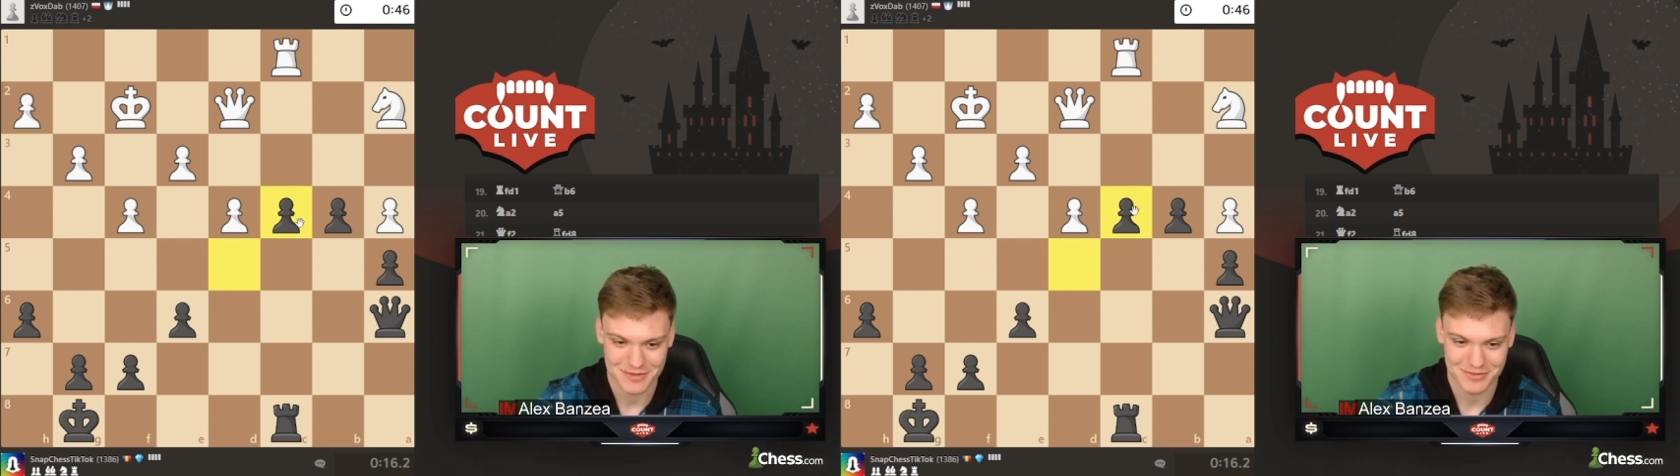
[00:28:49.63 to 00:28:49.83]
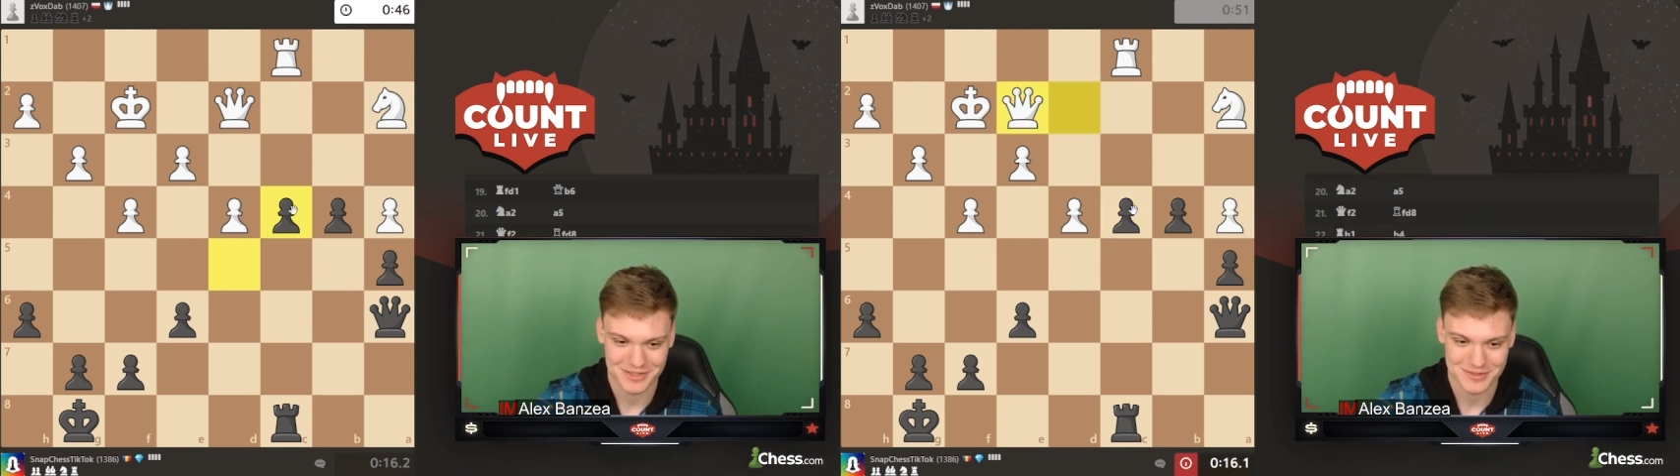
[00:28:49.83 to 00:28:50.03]

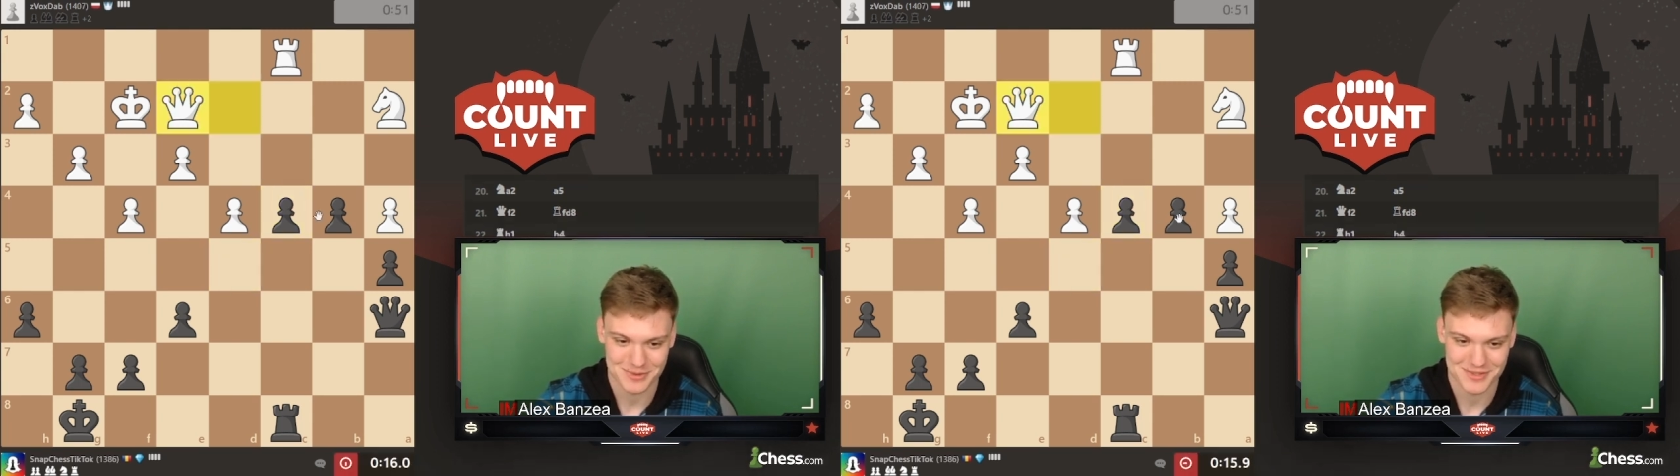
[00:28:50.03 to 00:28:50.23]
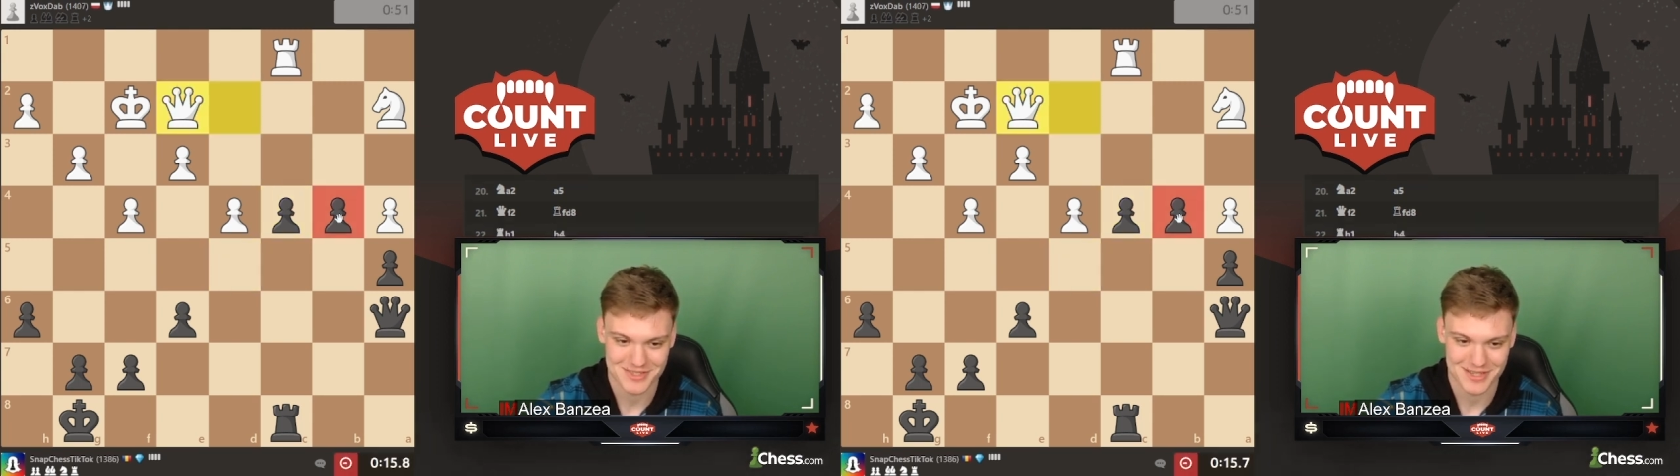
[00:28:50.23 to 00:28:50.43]
I think these
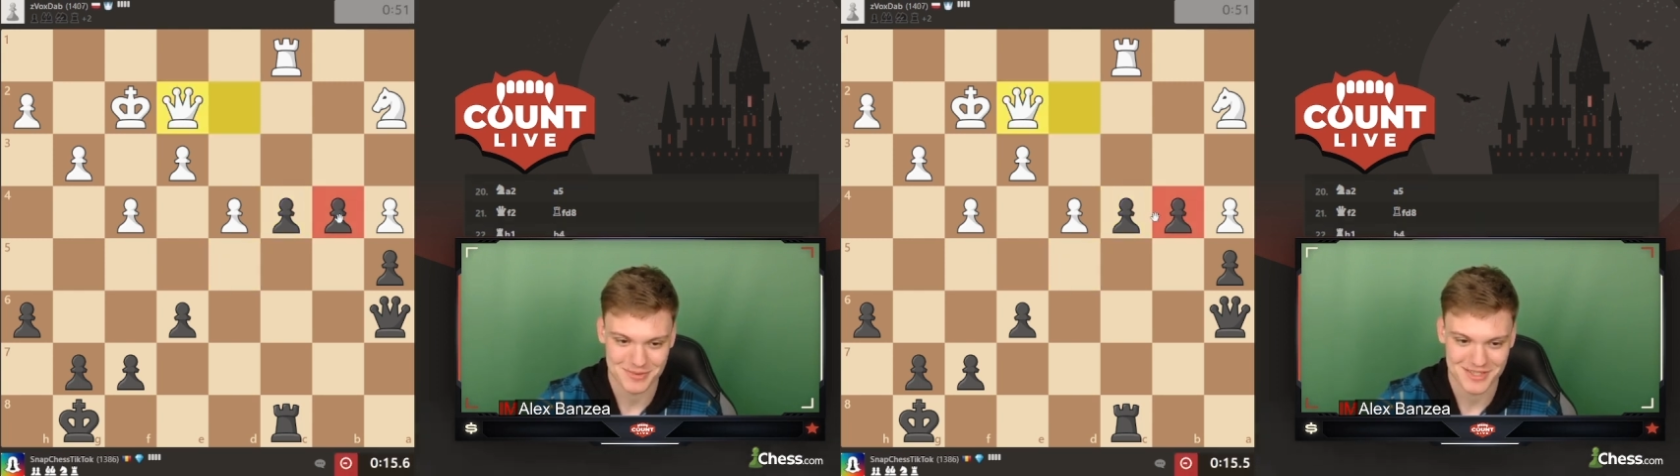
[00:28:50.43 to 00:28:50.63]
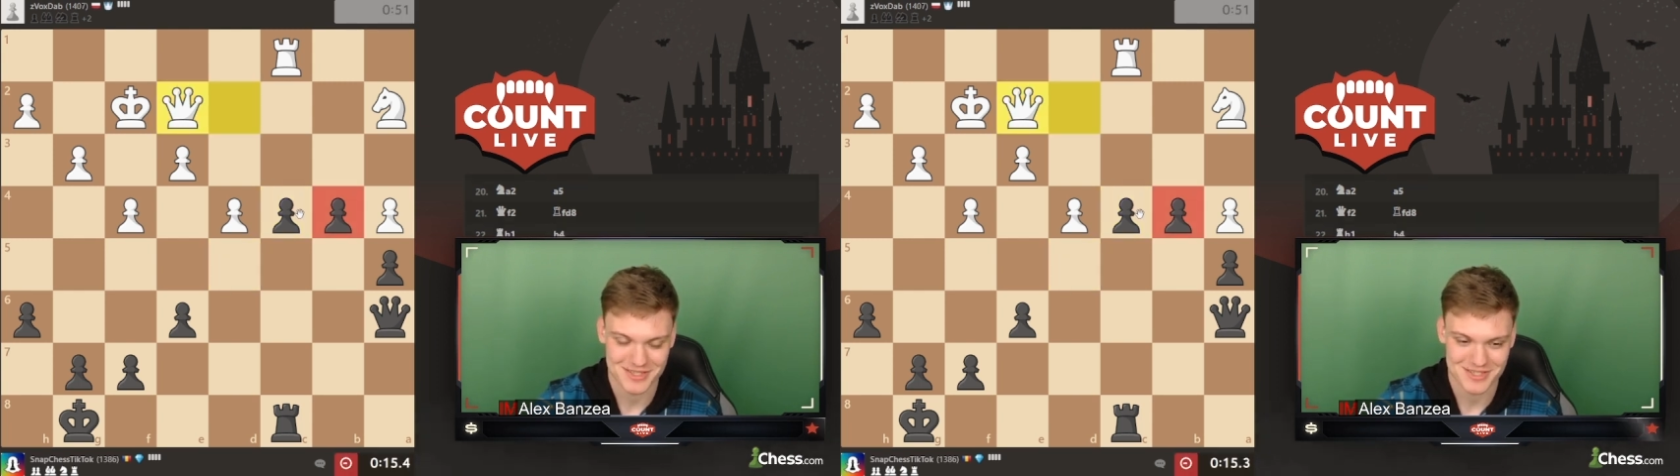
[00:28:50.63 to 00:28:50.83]
pawns are
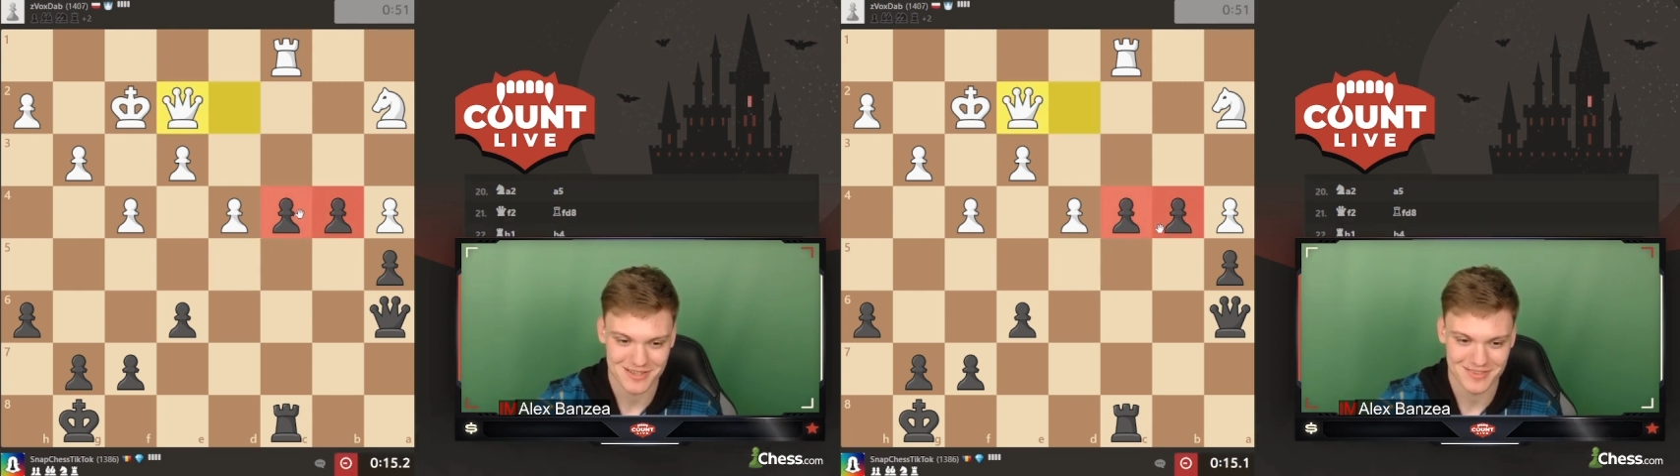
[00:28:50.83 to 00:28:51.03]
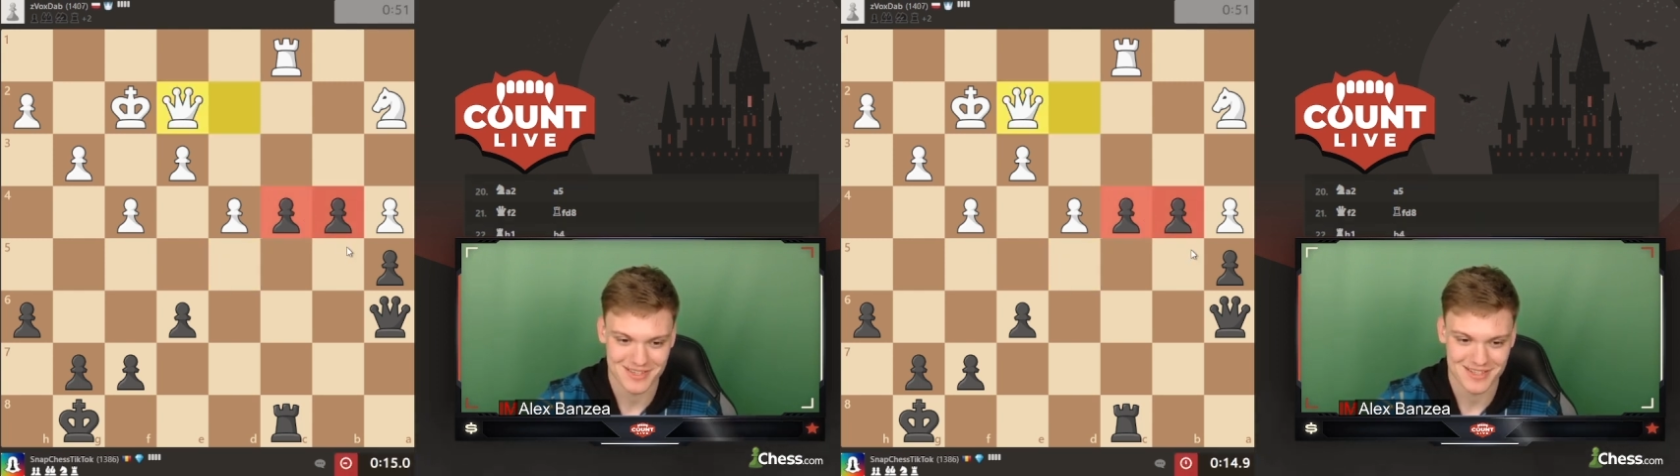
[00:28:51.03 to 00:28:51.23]

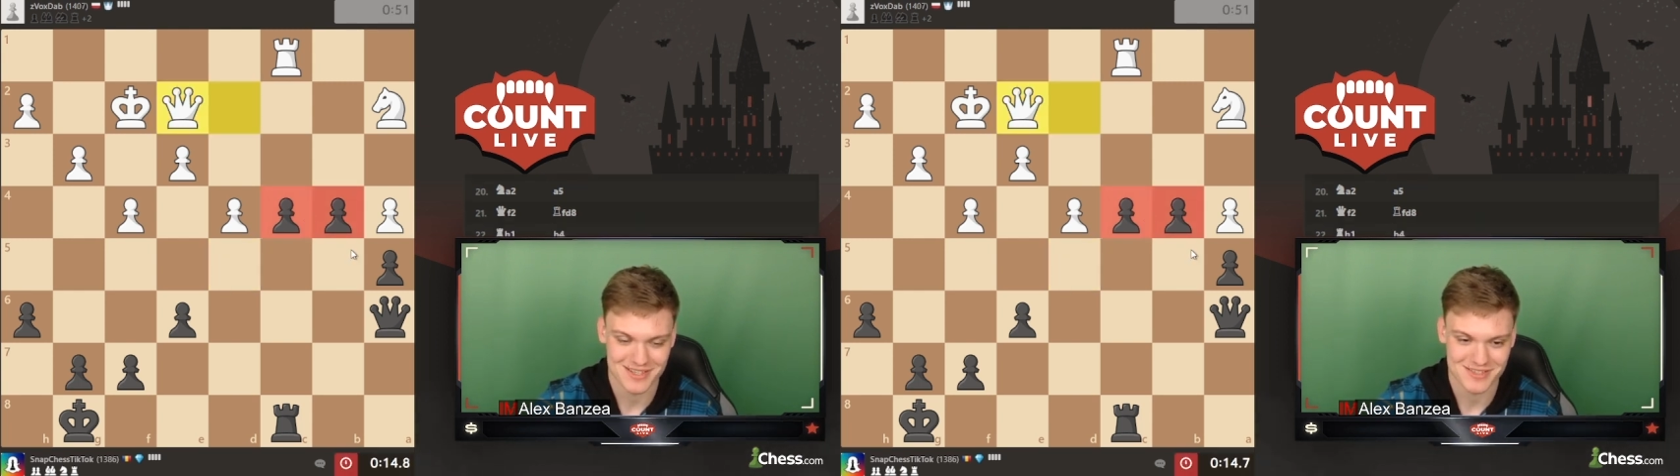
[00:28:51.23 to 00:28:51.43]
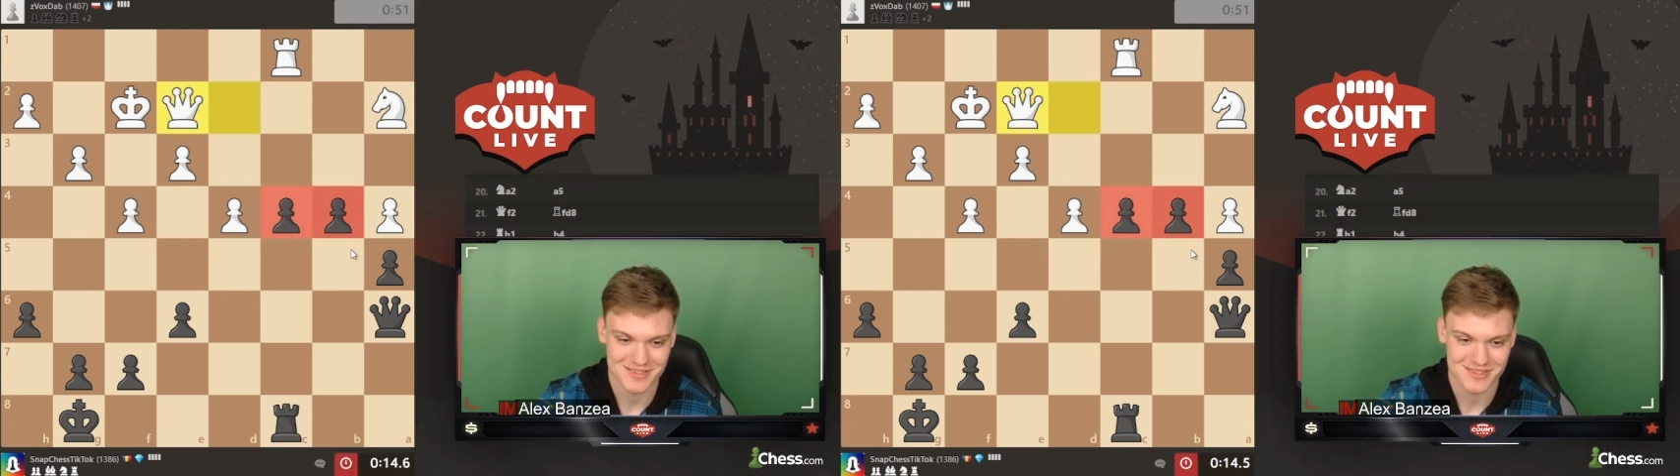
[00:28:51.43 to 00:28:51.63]
potentially very
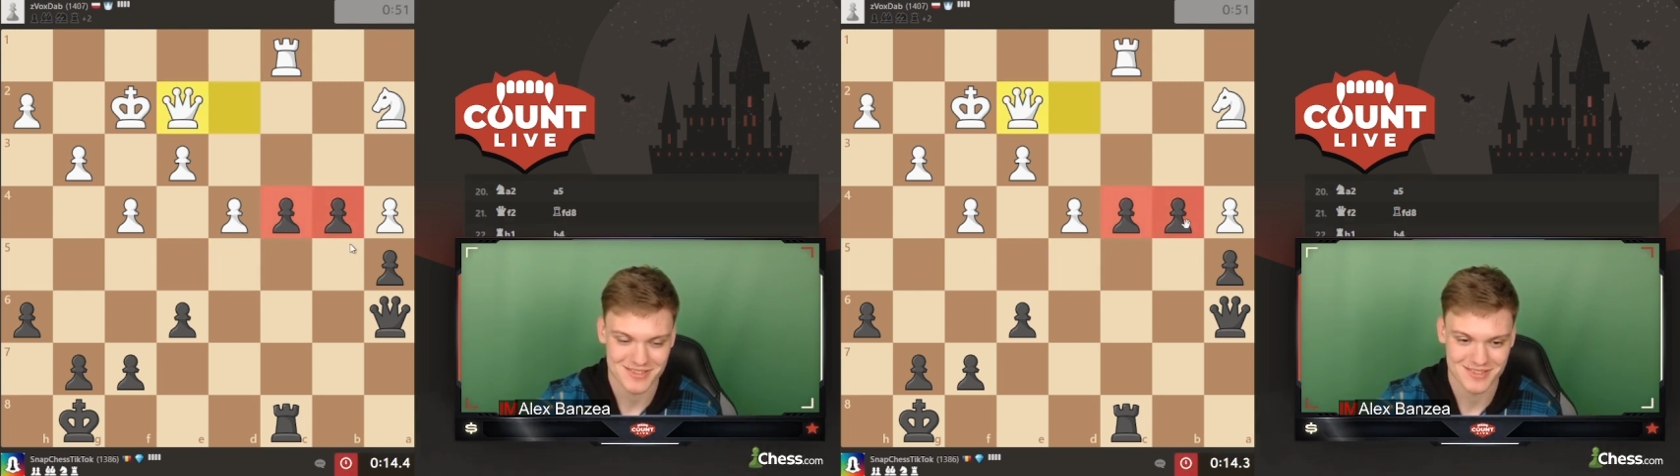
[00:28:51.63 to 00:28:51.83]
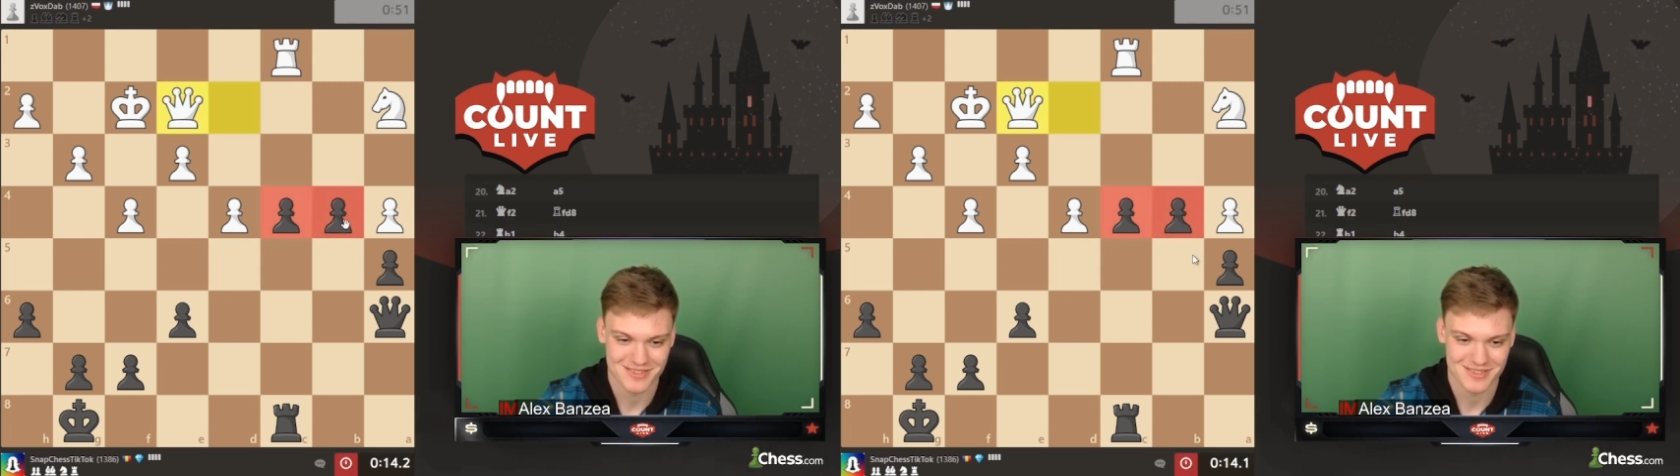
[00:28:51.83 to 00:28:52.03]

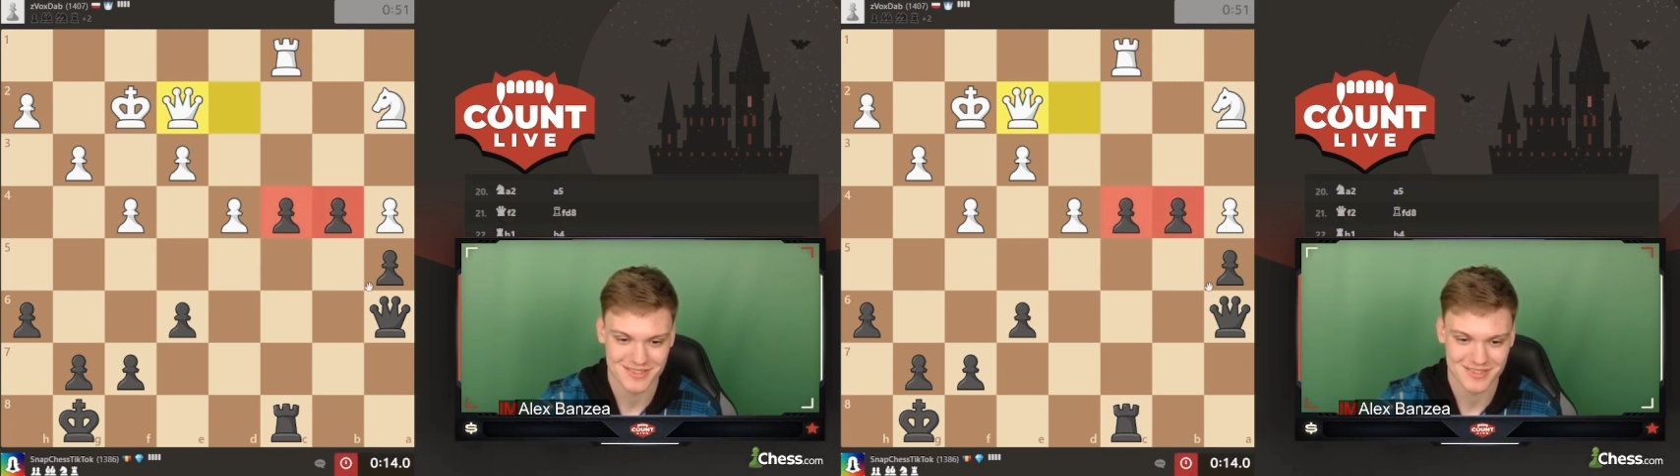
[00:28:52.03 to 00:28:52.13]
dangerous.